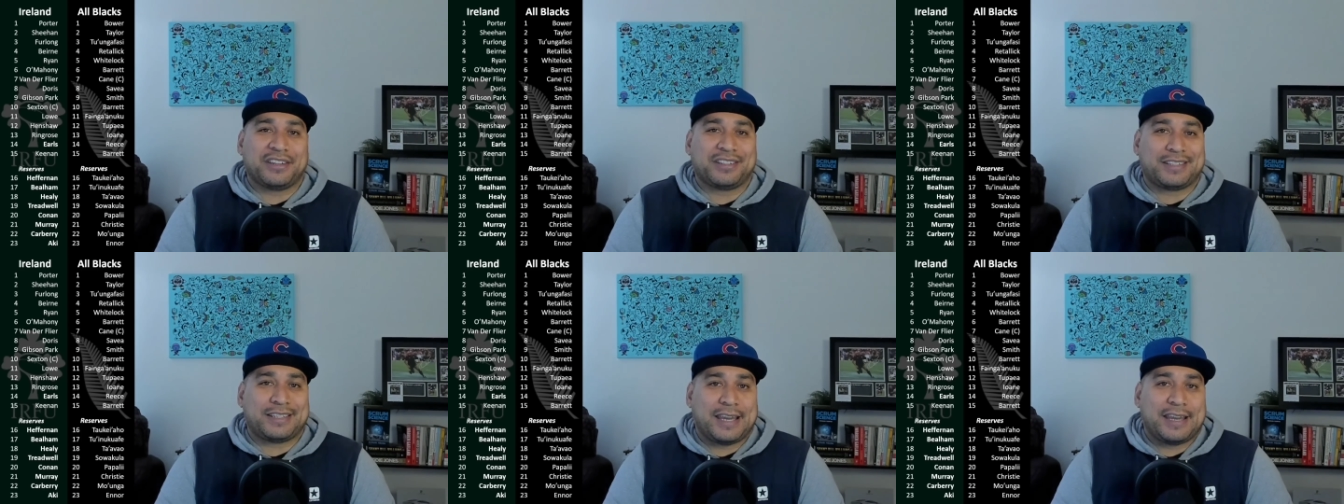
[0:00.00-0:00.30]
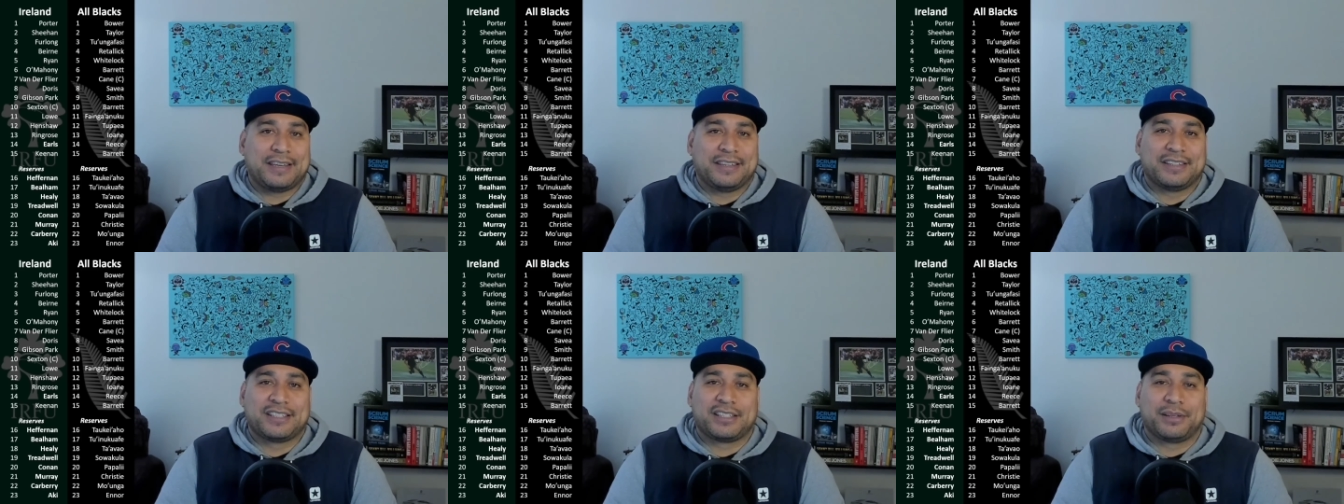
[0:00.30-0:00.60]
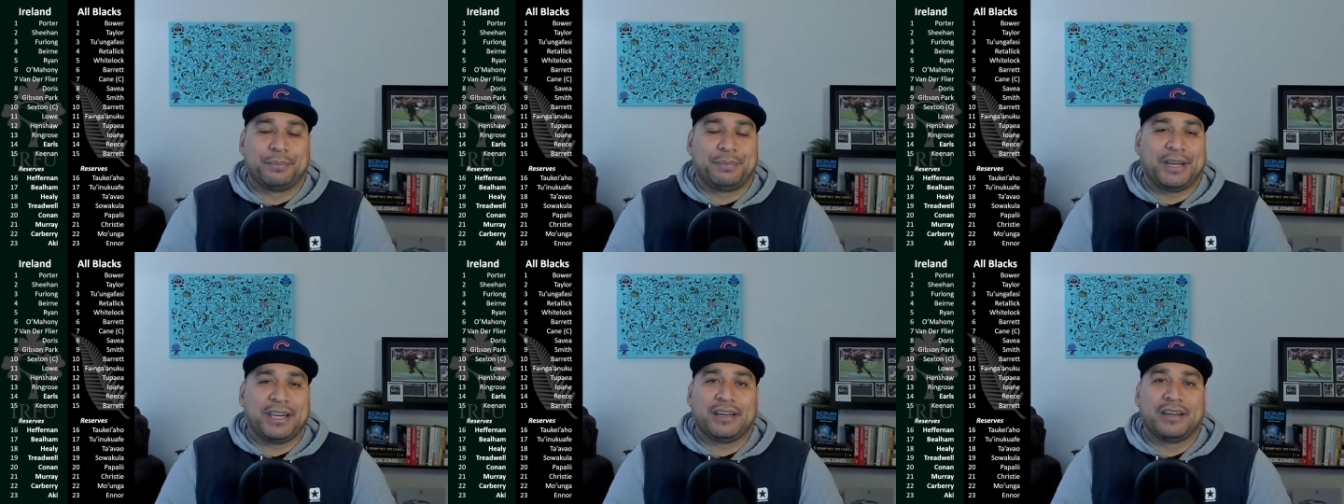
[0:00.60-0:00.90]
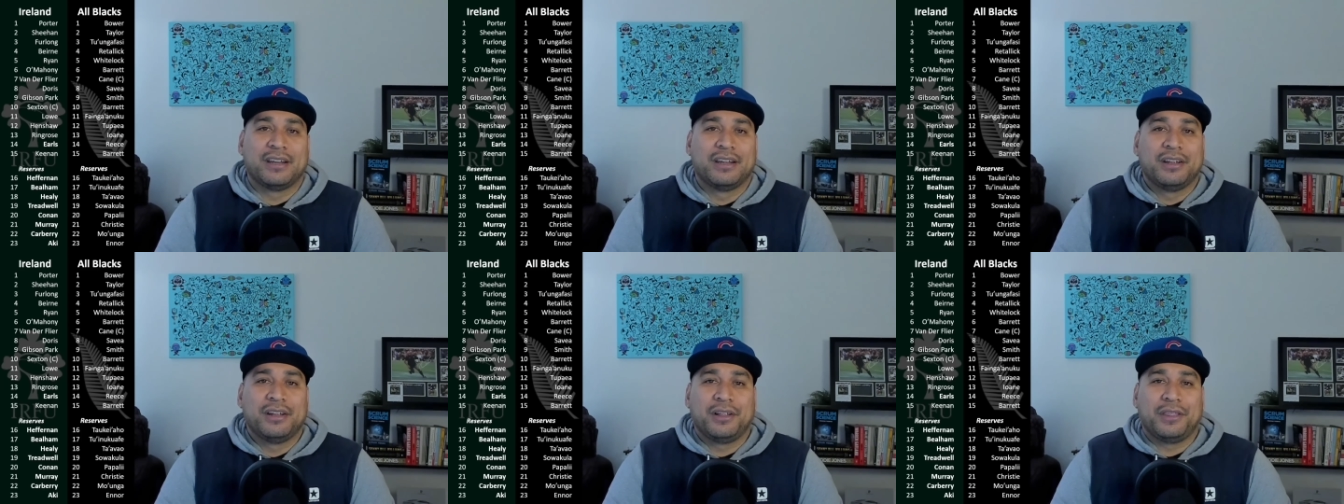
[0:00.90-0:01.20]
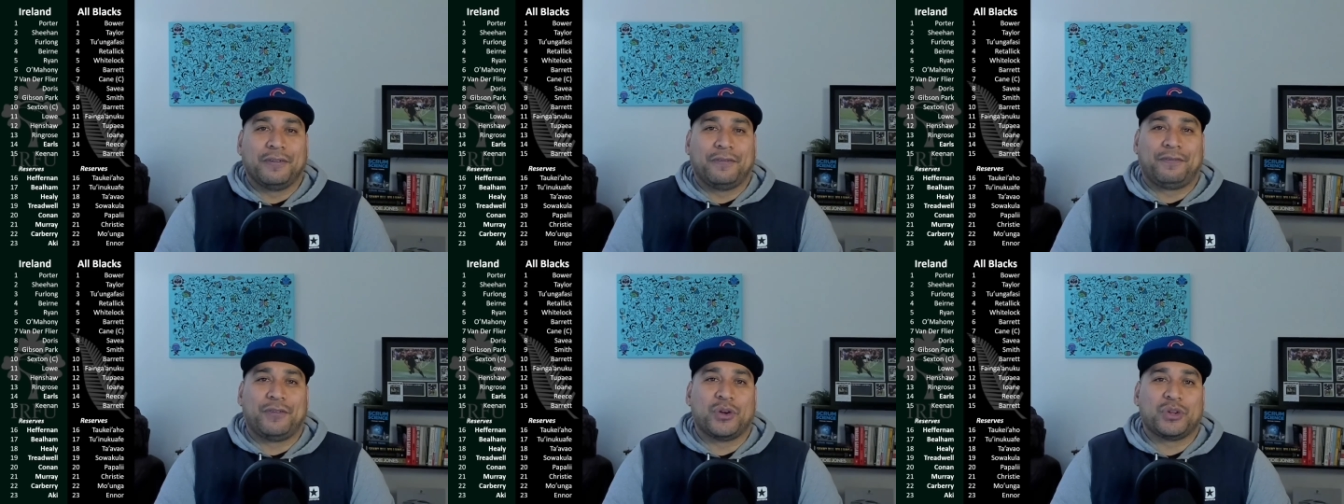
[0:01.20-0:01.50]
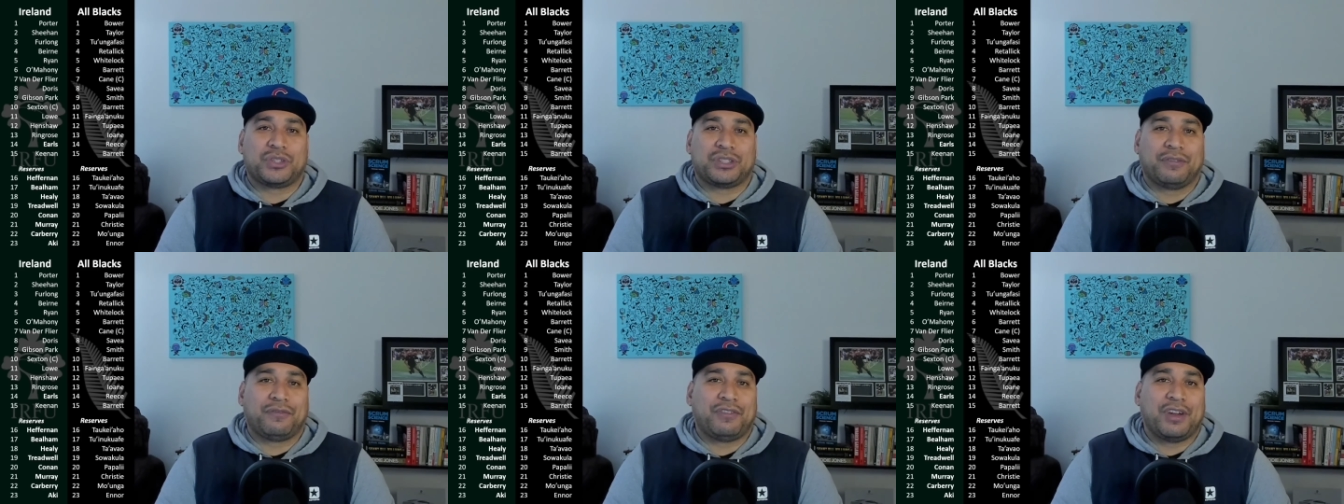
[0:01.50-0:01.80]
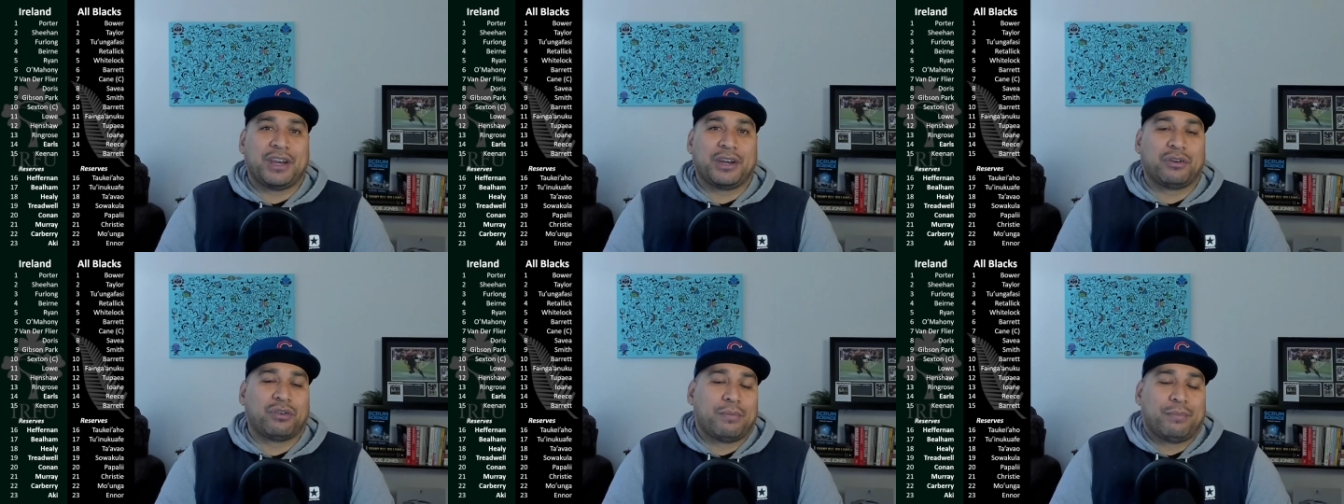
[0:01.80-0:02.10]
tends to beat the first
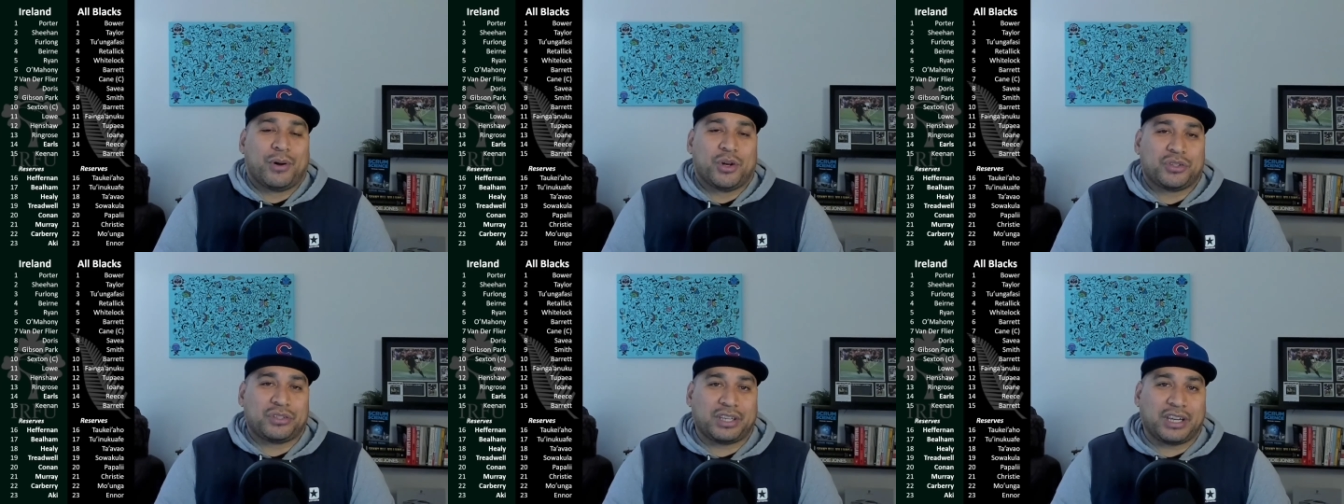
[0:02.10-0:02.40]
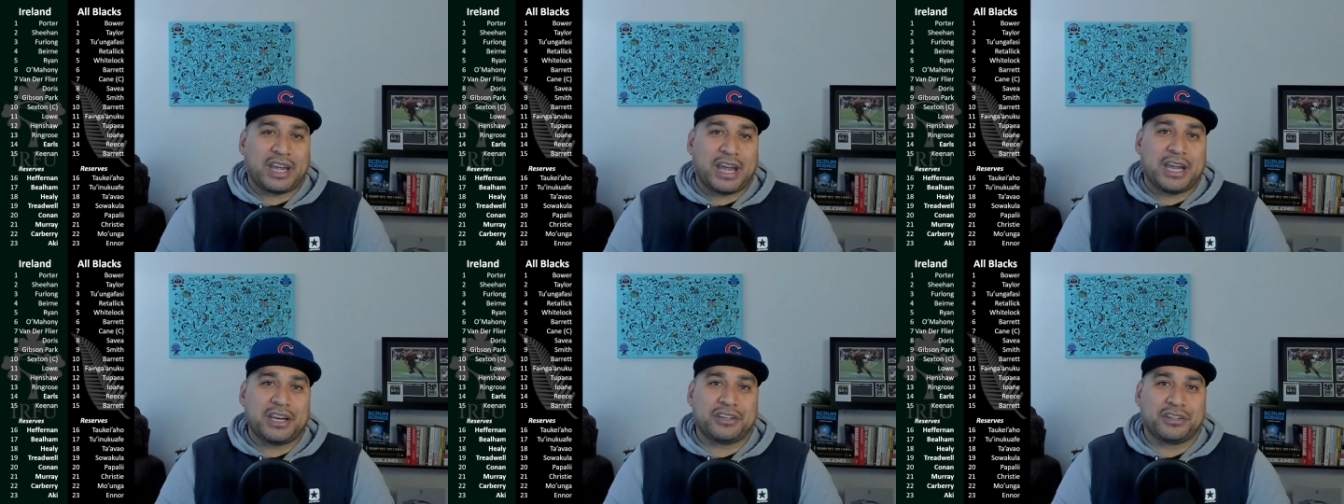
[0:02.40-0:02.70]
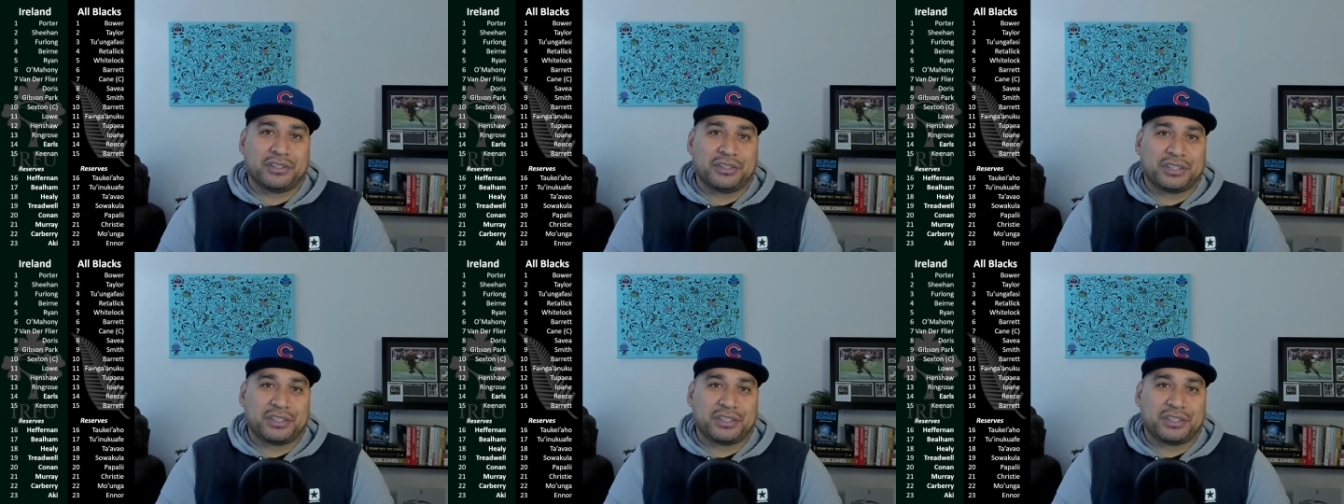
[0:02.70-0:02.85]
defender on most occasions.